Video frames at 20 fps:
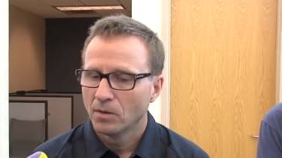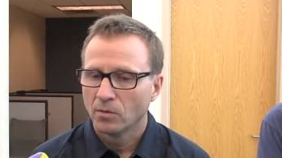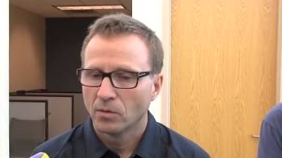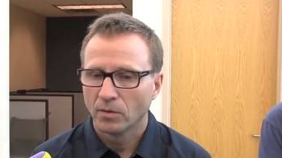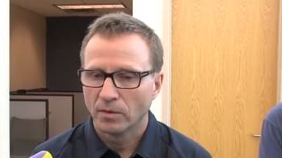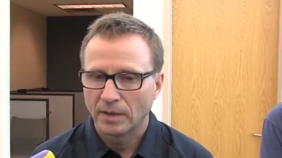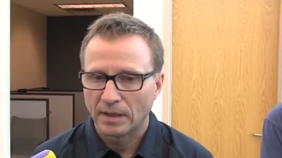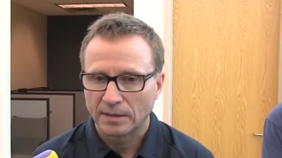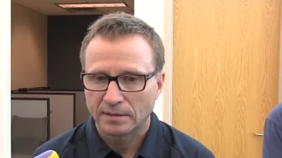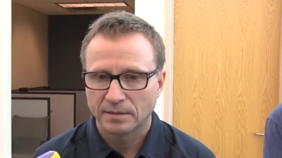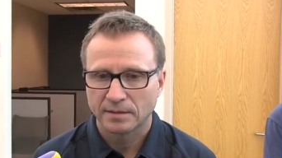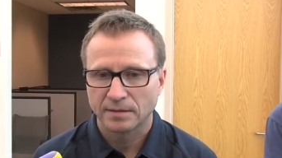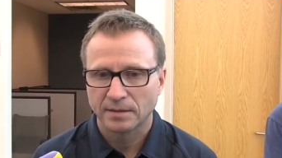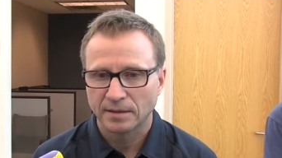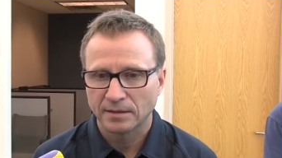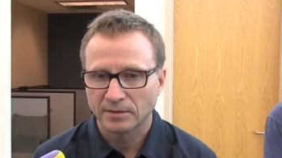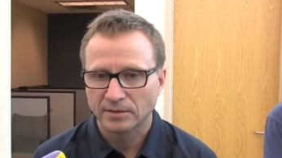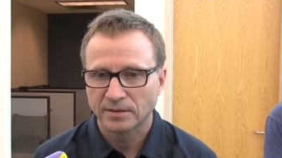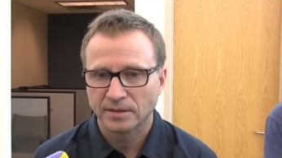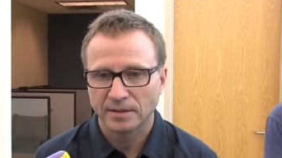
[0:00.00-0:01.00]
Well, that's
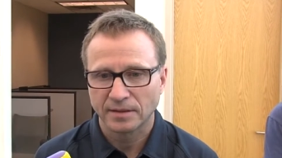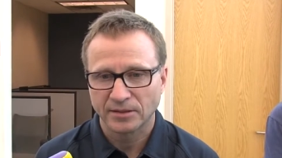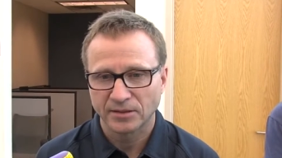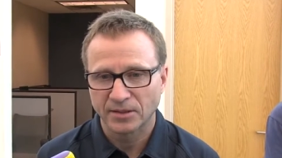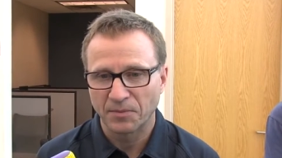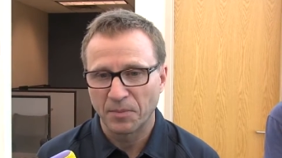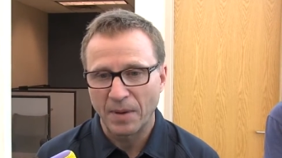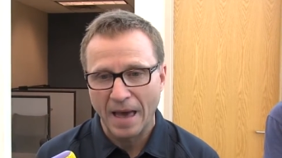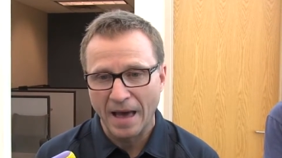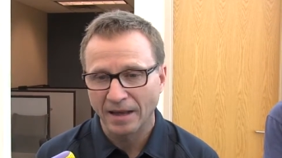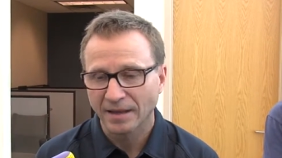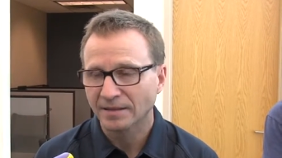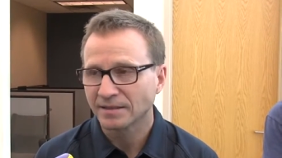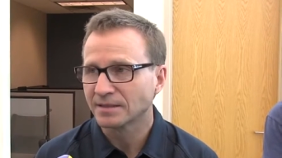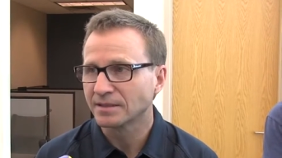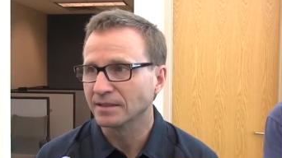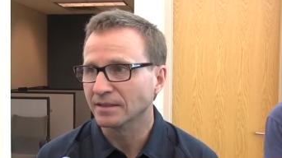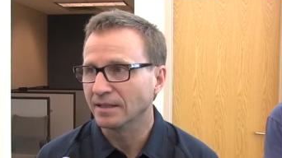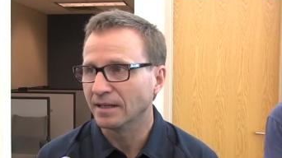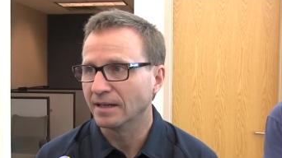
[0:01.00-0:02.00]
there's there's a
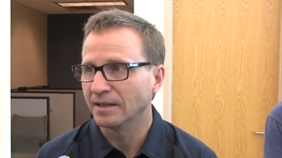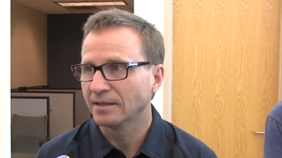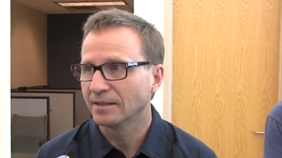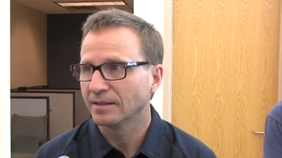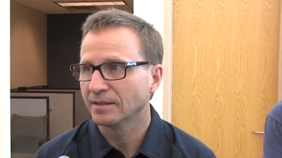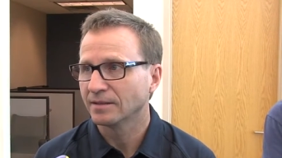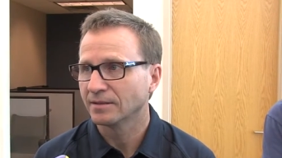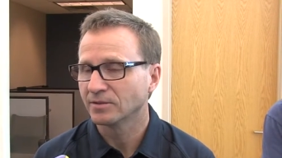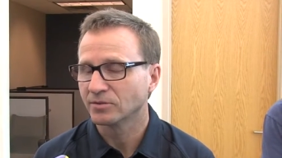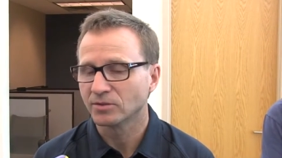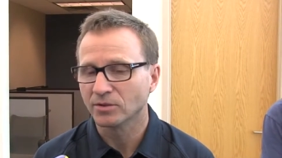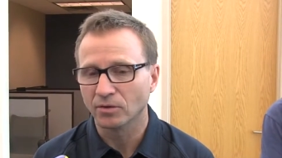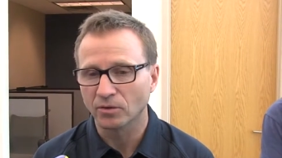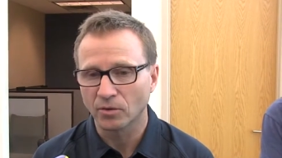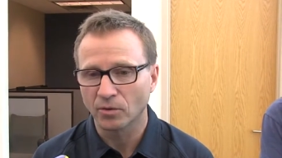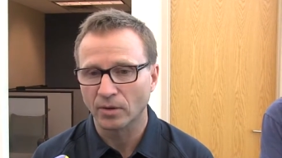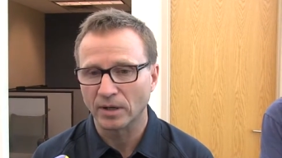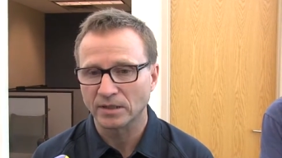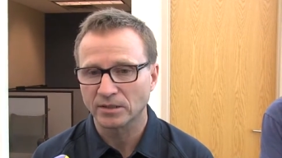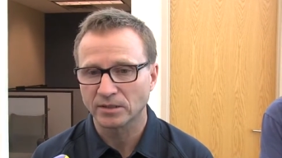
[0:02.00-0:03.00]
balance to that. There's no
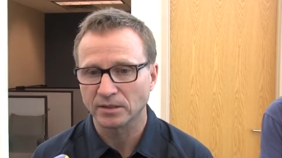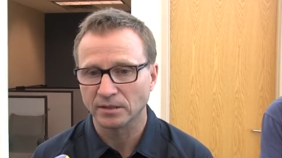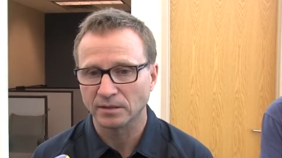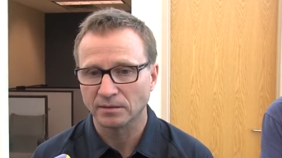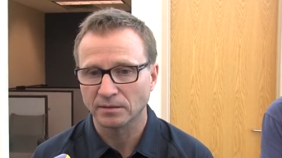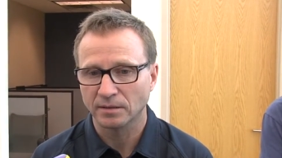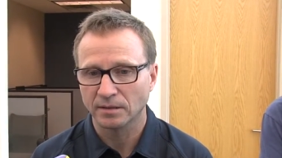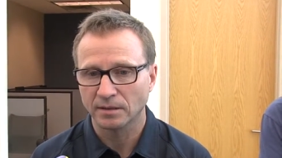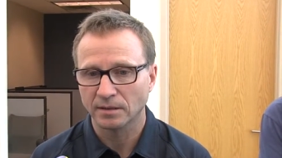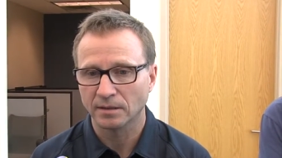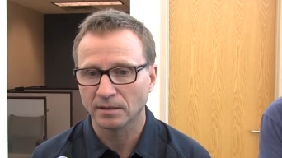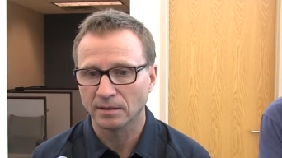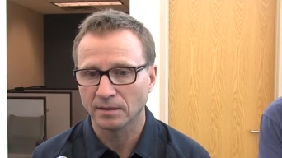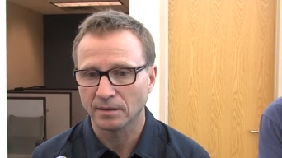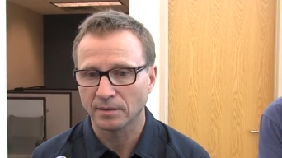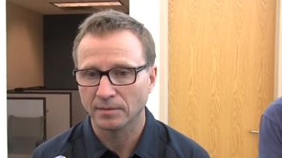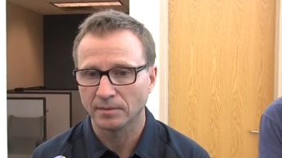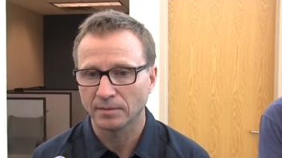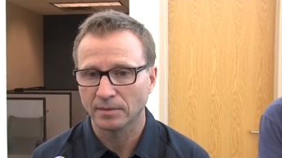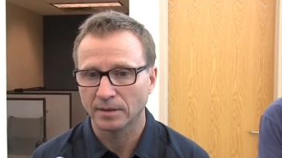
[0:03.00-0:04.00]
question.
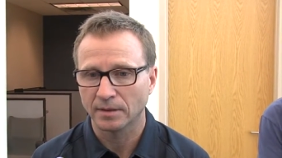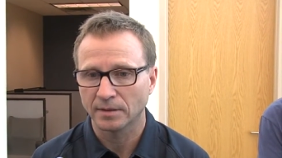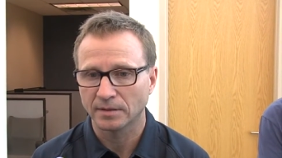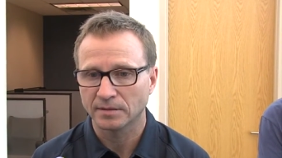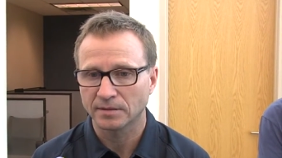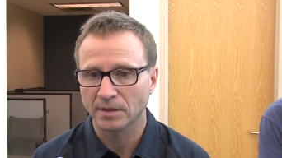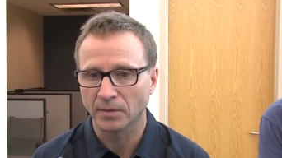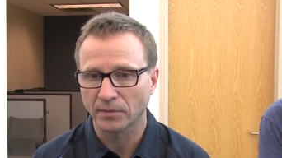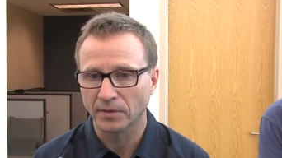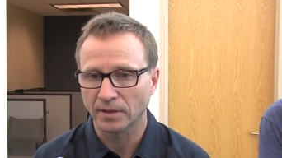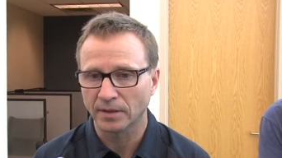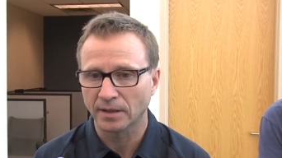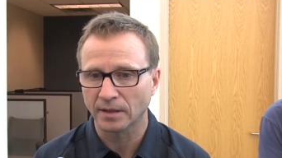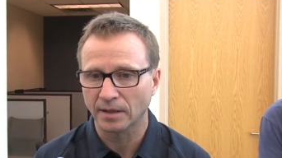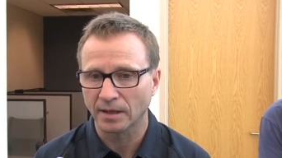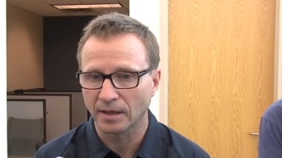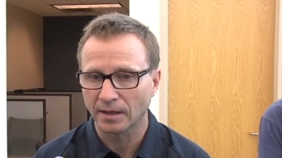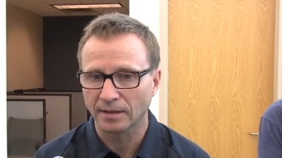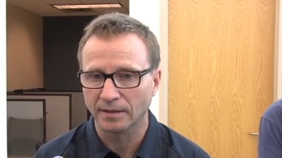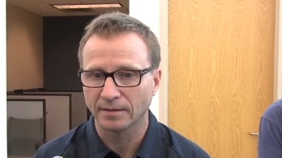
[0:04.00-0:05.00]
Uh, it's something
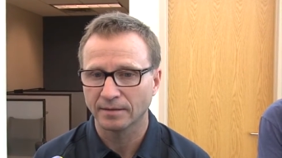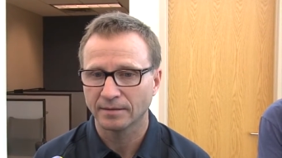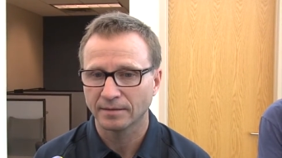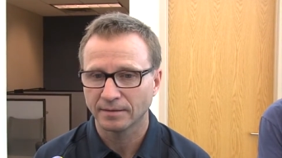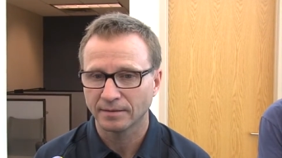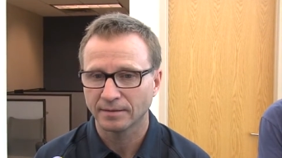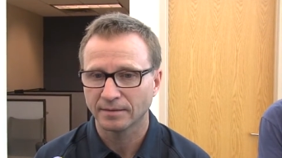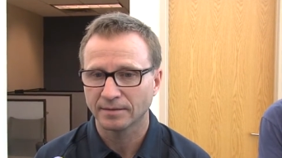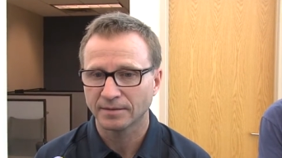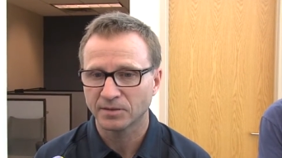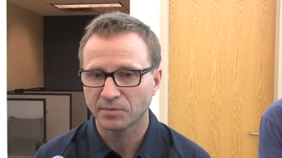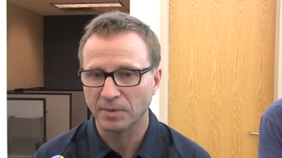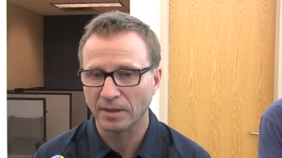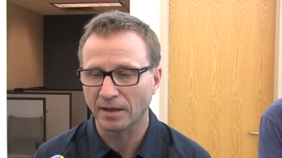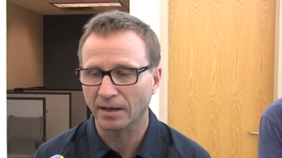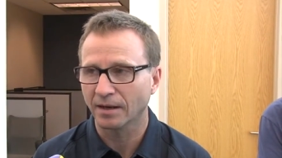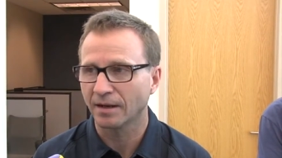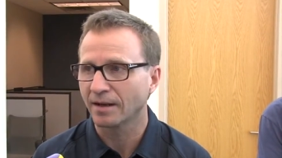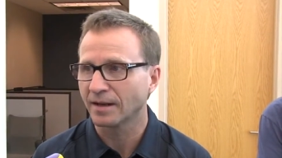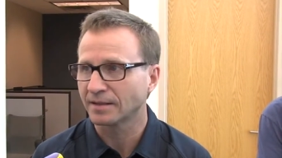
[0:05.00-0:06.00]
that I
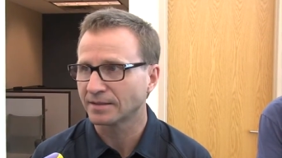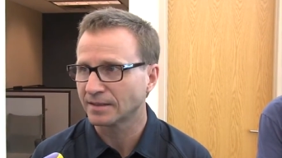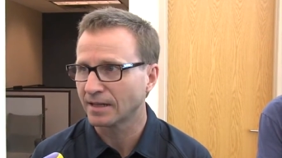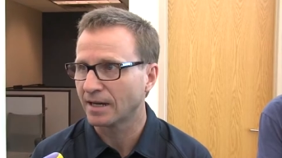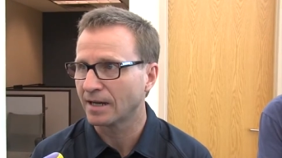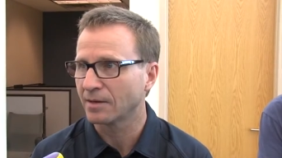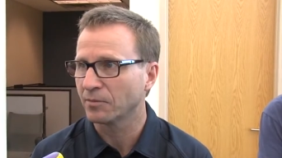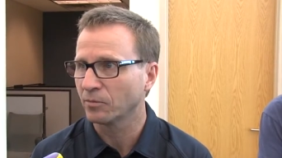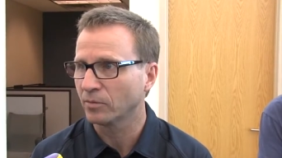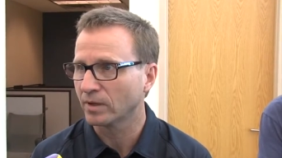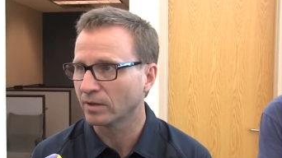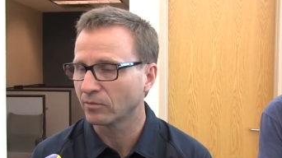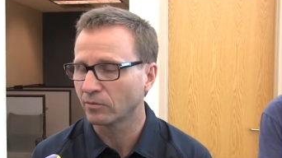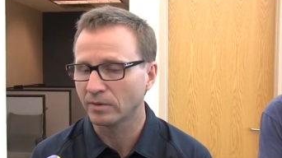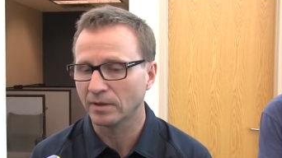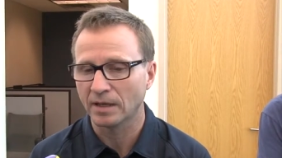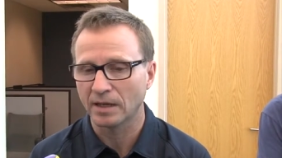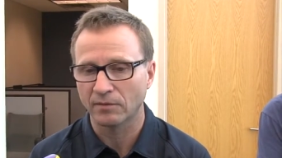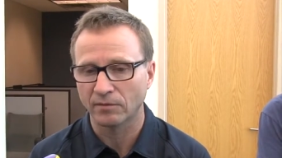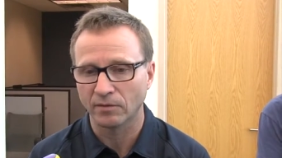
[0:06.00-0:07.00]
spent a lot of time with.
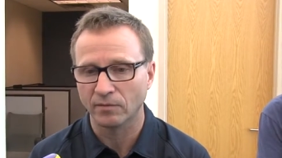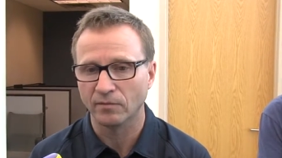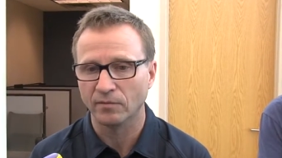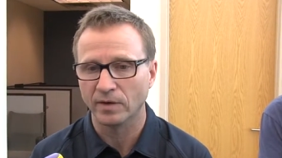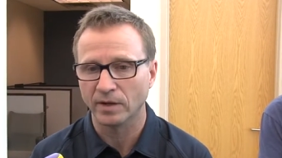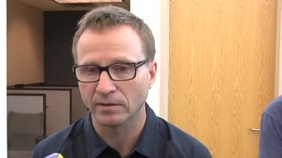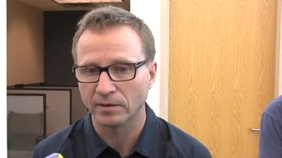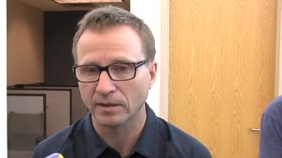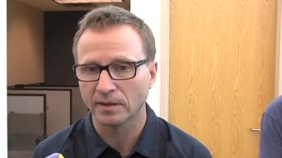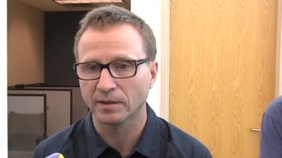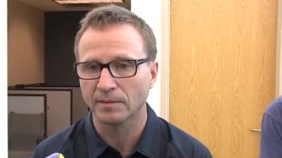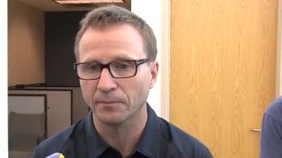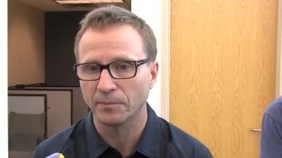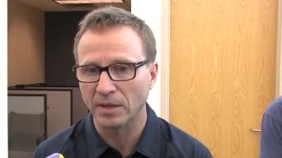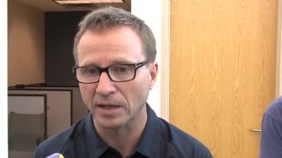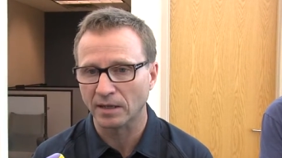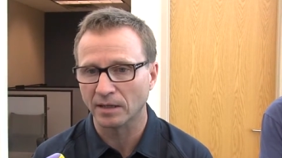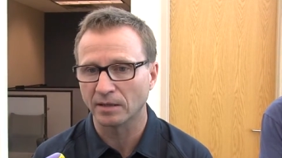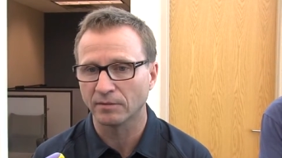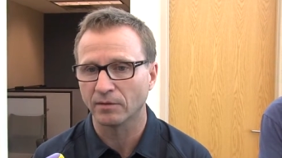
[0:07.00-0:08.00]
We have a very
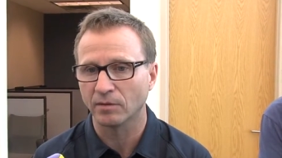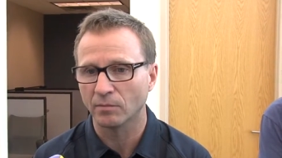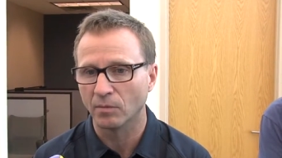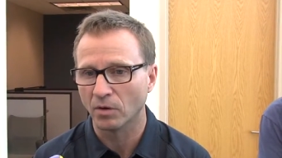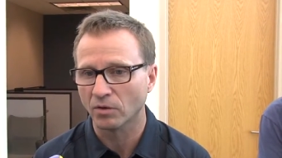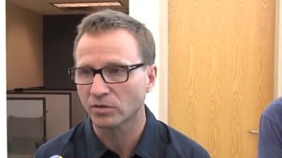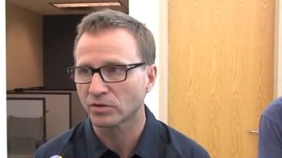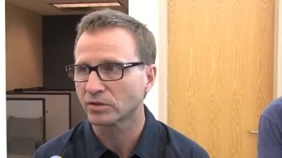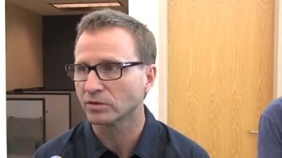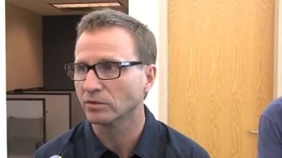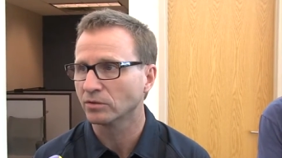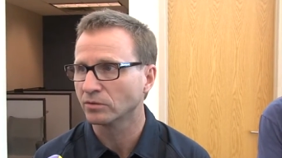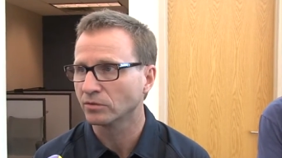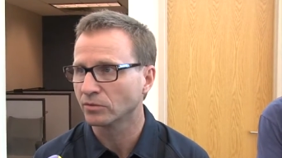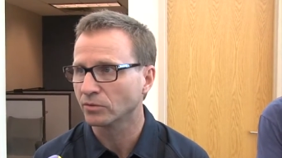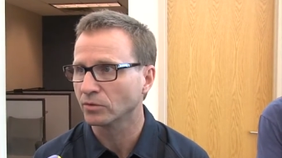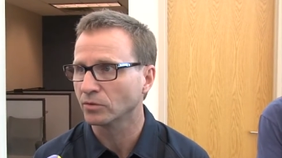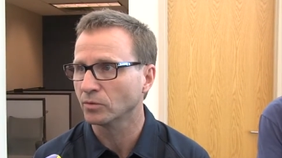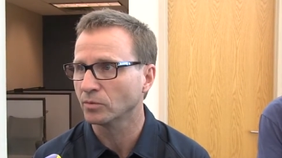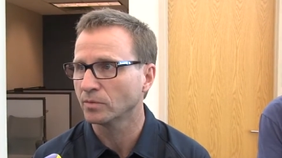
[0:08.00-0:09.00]
competitive, emotional
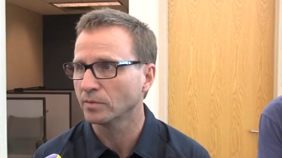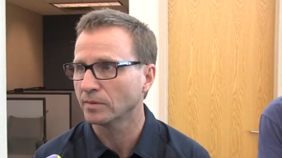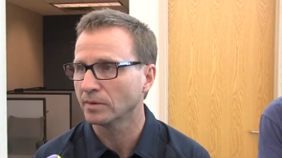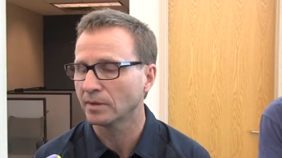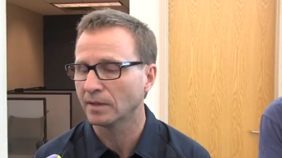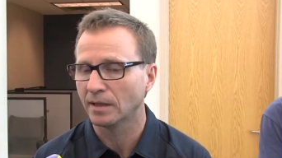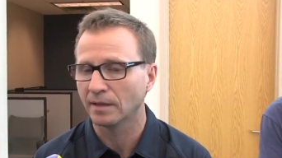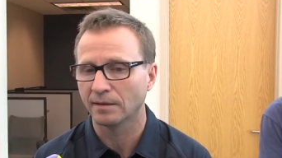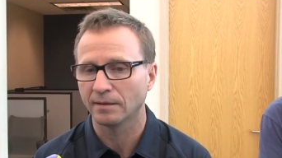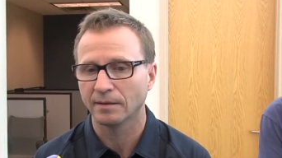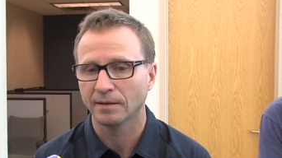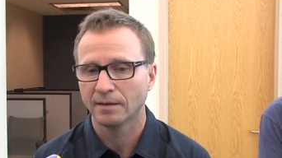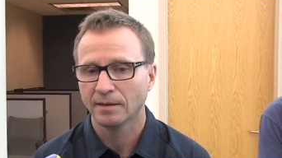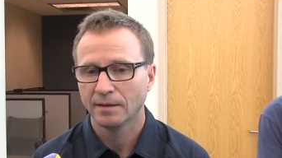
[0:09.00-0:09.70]
group that